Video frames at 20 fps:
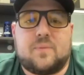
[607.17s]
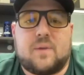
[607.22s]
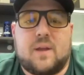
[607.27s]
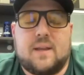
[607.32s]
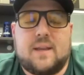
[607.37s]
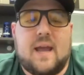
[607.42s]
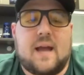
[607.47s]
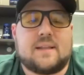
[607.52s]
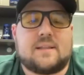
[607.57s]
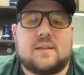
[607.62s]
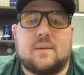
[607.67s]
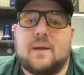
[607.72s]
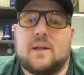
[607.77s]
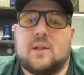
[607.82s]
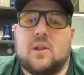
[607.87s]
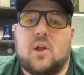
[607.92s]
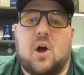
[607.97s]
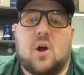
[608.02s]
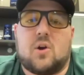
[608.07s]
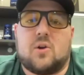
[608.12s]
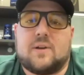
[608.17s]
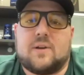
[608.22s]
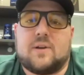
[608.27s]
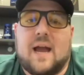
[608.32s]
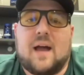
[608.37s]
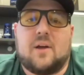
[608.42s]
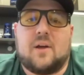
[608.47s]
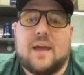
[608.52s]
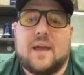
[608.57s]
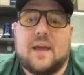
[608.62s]
And yeah, it's going to be a longer
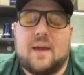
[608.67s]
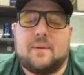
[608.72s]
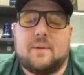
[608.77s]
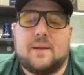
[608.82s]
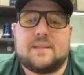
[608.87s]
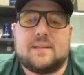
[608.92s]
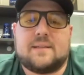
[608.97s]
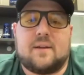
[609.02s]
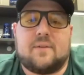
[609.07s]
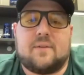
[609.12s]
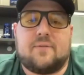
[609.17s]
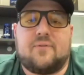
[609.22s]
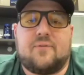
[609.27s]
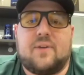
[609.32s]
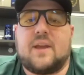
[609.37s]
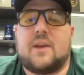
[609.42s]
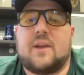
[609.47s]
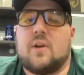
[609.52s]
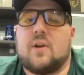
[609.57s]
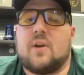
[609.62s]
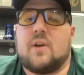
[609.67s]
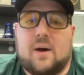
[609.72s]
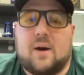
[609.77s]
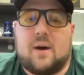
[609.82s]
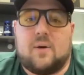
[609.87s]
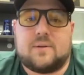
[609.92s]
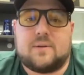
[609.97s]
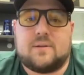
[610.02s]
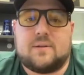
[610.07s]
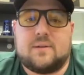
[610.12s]
dial day, but he's going to figure it
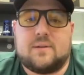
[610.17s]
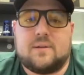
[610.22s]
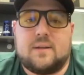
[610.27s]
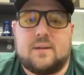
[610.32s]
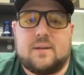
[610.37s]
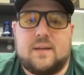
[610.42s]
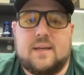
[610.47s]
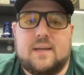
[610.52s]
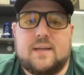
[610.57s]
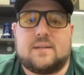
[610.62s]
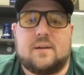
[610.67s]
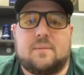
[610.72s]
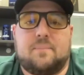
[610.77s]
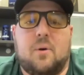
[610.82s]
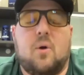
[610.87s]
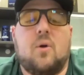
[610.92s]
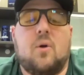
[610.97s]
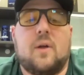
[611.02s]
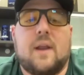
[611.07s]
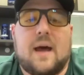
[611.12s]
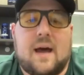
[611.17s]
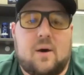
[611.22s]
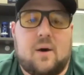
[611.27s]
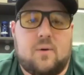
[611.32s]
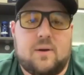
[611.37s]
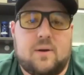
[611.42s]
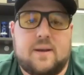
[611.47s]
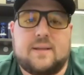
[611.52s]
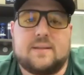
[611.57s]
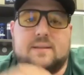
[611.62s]
out. He's going to pull it
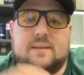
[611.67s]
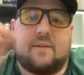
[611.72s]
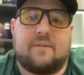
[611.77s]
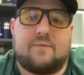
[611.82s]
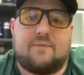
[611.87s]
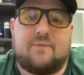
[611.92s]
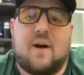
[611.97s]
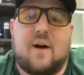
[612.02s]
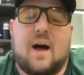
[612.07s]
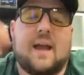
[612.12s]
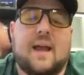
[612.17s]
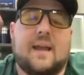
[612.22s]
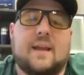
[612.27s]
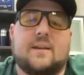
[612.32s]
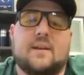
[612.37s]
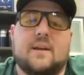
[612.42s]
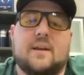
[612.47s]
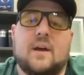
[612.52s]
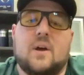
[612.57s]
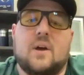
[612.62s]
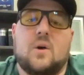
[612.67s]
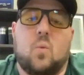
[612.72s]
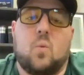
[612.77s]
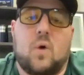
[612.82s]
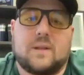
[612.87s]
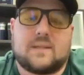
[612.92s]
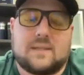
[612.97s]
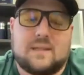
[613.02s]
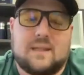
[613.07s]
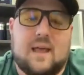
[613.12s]
out and he's going to find
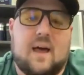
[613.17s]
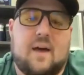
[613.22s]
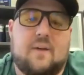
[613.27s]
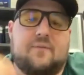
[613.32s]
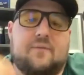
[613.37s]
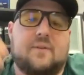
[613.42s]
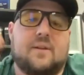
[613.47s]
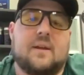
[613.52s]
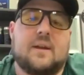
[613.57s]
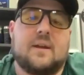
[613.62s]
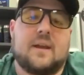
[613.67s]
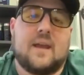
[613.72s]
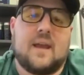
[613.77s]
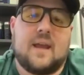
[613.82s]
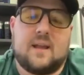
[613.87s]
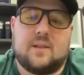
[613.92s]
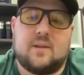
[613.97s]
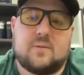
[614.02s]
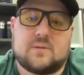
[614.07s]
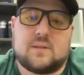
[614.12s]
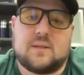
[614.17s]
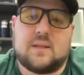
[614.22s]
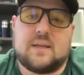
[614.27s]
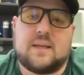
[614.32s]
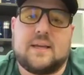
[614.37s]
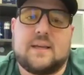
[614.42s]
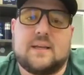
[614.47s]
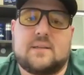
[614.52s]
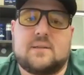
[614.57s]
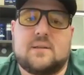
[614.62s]
what's left in those
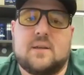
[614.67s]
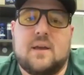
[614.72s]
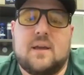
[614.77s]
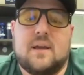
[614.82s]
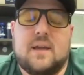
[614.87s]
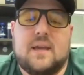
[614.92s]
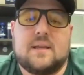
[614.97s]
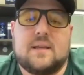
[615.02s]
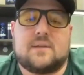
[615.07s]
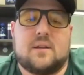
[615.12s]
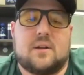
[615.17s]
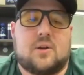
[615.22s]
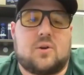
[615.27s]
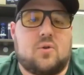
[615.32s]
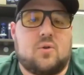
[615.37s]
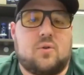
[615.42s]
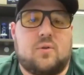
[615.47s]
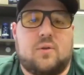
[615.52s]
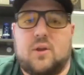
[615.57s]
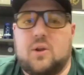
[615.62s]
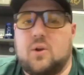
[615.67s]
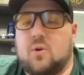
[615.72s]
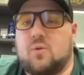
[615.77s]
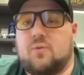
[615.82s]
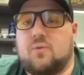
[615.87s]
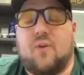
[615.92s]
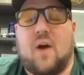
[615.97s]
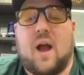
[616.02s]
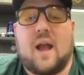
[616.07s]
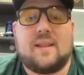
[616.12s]
leads. He's going to,
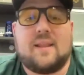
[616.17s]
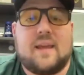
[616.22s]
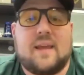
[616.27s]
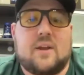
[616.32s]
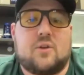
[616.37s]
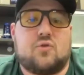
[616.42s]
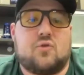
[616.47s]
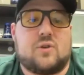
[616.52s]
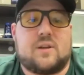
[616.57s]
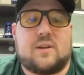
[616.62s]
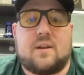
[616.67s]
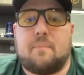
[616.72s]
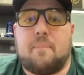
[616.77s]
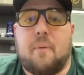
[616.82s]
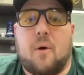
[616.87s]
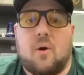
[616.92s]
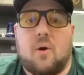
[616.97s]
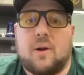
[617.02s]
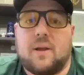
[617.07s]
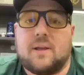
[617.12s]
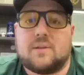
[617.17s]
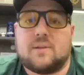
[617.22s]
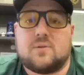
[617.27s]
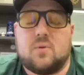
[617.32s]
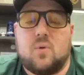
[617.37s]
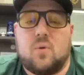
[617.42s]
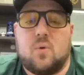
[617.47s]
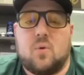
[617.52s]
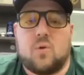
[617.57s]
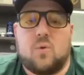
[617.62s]
find the interested parties
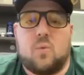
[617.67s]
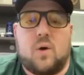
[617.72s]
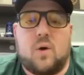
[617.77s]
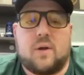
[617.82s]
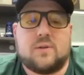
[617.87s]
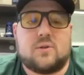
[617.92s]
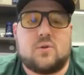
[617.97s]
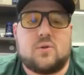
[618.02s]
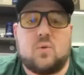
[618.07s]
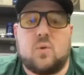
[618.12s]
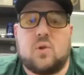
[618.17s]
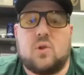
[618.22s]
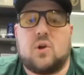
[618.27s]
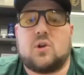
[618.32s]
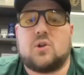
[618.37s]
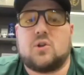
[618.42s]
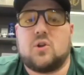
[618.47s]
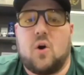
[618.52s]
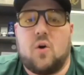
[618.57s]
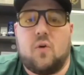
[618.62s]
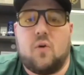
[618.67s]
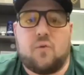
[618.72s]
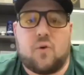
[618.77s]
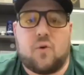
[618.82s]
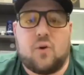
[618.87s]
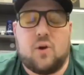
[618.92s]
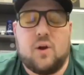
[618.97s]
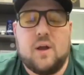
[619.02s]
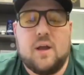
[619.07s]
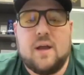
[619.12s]
or the ones who are looked
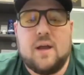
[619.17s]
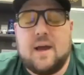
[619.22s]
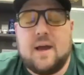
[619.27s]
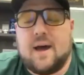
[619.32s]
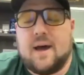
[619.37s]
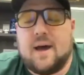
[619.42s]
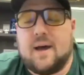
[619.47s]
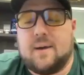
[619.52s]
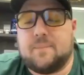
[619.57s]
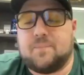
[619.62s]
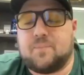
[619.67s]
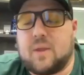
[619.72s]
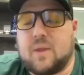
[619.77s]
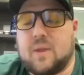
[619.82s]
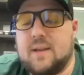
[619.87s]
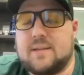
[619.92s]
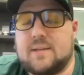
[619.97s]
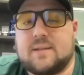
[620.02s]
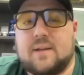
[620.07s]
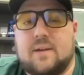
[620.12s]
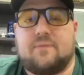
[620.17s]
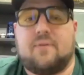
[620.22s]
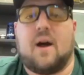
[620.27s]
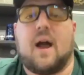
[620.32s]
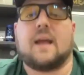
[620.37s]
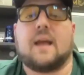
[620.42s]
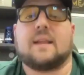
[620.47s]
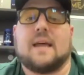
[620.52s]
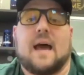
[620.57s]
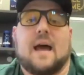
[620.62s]
over. And he's going to
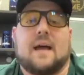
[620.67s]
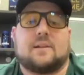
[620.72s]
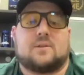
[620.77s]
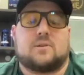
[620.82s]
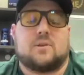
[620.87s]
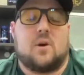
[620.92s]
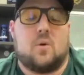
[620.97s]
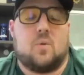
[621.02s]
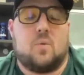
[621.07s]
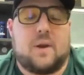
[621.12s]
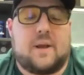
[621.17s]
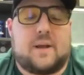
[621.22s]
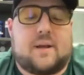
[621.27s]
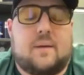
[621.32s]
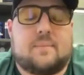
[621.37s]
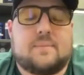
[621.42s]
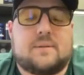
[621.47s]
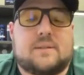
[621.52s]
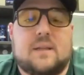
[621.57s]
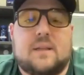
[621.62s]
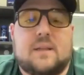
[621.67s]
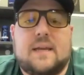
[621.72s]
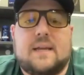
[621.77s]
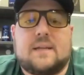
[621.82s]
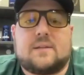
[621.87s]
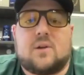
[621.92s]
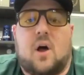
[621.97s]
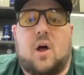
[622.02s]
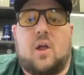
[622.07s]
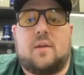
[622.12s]
find that. So when it comes to
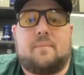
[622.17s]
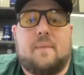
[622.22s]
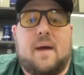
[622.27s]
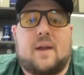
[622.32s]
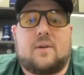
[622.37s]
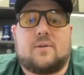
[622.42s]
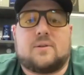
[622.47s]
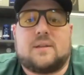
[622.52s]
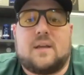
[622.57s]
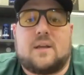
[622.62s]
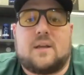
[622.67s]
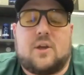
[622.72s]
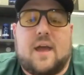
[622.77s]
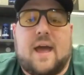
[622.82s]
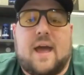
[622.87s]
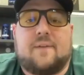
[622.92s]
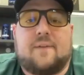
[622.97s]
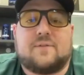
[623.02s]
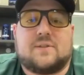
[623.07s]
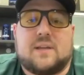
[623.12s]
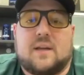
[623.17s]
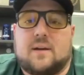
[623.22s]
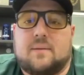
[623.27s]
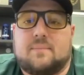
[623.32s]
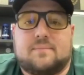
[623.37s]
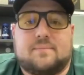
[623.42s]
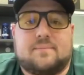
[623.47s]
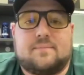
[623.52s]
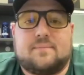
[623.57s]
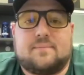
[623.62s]
leads, all that matters is that you have
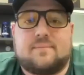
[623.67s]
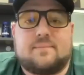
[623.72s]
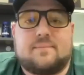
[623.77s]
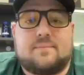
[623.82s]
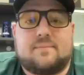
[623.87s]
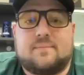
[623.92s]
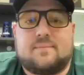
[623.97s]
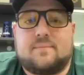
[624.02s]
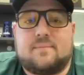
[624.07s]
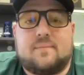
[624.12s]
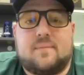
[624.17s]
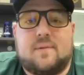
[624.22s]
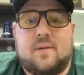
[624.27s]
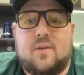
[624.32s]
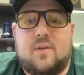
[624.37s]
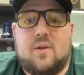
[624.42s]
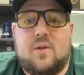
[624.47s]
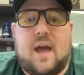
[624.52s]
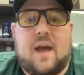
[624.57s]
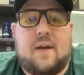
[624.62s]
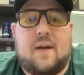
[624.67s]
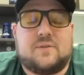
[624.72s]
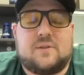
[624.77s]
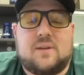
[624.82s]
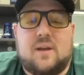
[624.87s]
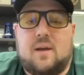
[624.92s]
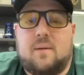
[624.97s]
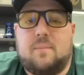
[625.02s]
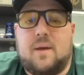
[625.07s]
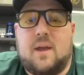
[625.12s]
some. You have
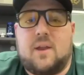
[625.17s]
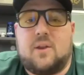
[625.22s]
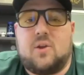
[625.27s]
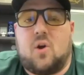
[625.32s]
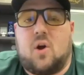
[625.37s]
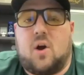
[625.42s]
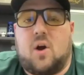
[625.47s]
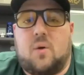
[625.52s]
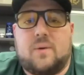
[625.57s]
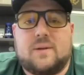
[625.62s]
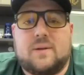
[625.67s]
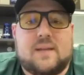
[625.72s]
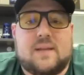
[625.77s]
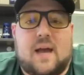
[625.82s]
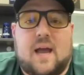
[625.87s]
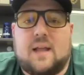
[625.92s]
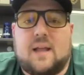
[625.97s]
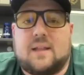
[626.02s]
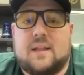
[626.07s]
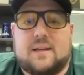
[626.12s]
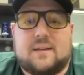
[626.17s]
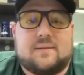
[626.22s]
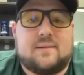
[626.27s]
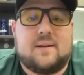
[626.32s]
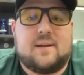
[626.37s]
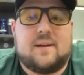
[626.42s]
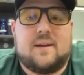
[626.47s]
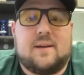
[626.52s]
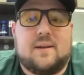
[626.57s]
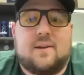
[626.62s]
some and you're always dialing.
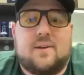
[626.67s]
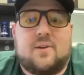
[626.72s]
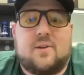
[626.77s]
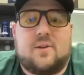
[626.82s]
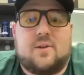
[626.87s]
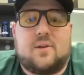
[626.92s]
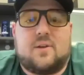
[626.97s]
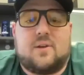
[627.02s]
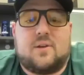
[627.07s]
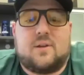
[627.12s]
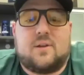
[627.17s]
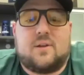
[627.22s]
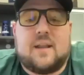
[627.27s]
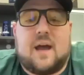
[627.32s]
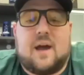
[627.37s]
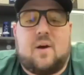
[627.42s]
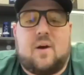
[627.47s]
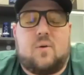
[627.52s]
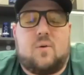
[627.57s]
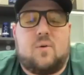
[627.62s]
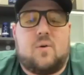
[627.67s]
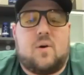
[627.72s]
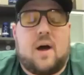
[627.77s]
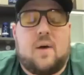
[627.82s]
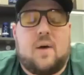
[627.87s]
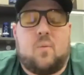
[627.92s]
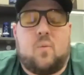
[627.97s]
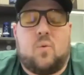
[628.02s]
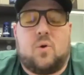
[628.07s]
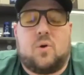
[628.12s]
Now,
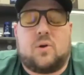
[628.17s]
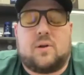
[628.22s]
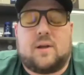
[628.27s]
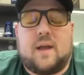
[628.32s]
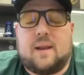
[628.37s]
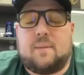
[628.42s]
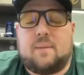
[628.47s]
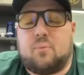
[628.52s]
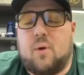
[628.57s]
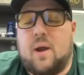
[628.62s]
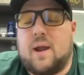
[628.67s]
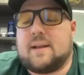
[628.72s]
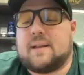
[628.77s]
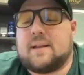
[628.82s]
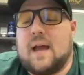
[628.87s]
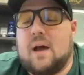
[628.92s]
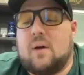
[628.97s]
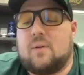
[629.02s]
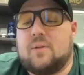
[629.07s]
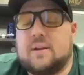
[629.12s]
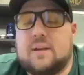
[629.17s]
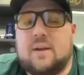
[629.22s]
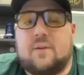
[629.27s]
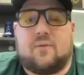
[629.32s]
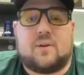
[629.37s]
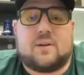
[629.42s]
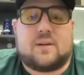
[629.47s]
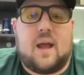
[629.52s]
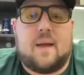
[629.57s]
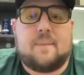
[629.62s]
we'll kind of break down the
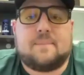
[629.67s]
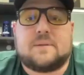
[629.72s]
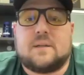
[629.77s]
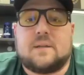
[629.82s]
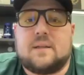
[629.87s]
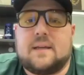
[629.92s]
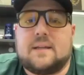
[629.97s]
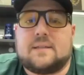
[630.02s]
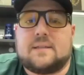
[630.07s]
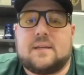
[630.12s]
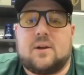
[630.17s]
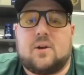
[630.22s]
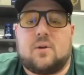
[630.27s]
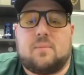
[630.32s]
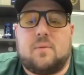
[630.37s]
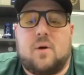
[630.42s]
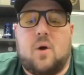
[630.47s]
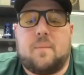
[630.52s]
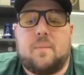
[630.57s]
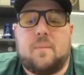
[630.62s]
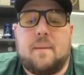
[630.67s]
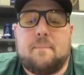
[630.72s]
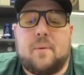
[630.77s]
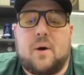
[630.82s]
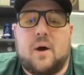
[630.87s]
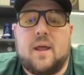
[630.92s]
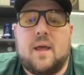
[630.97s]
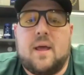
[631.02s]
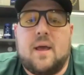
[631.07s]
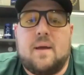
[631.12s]
different types of leads here in a moment,
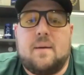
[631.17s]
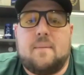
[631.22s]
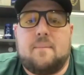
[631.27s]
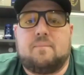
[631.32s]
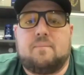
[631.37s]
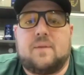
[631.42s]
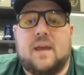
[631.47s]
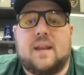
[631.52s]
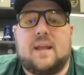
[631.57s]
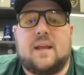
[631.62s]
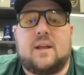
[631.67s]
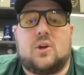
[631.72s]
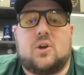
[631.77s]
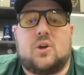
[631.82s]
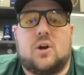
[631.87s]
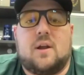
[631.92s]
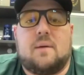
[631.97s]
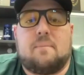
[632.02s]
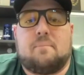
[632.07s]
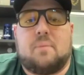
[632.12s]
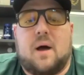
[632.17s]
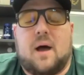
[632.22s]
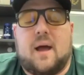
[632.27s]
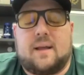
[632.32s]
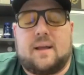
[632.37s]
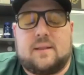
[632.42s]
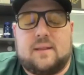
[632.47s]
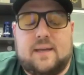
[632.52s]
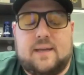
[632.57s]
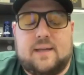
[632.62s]
but getting good at
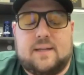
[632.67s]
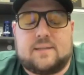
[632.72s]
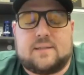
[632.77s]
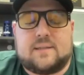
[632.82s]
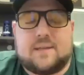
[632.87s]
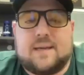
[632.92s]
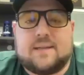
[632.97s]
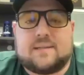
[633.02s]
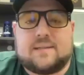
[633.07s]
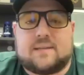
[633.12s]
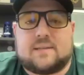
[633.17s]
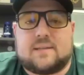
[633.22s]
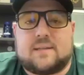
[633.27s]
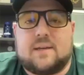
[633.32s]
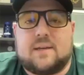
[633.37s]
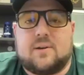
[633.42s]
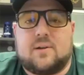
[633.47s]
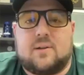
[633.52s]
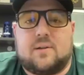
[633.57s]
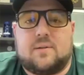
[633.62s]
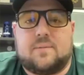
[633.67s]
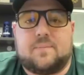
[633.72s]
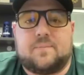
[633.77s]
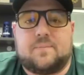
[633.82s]
buying leads is a skill.